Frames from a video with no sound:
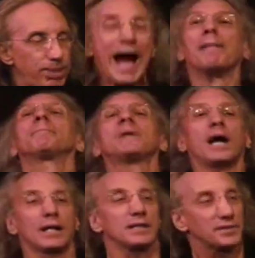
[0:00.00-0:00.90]
Pop
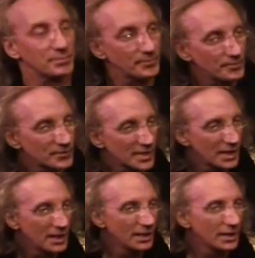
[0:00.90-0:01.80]
nihilism.
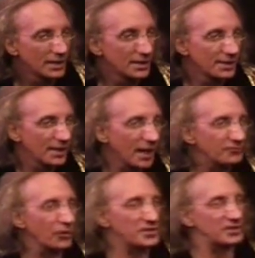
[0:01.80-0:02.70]

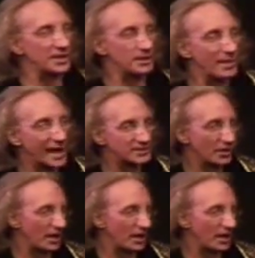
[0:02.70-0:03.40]
Unfortunately, the mass